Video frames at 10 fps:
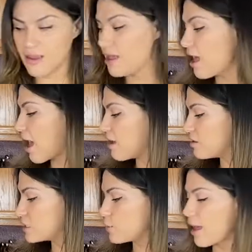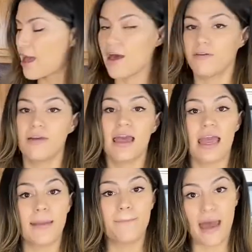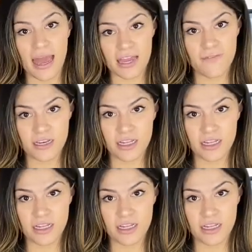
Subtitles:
I also have a bag of vanilla